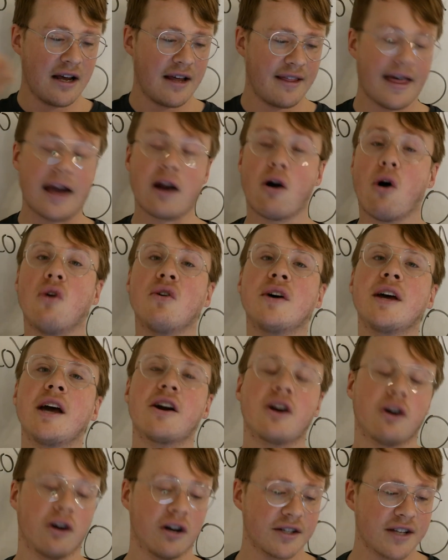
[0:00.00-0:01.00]
That only
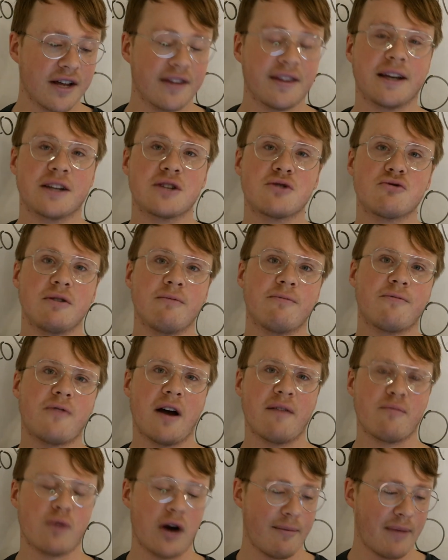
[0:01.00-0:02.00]
occurs on the extreme
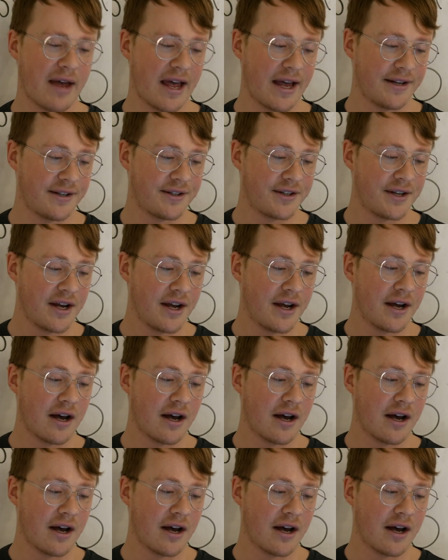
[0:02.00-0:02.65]
5' end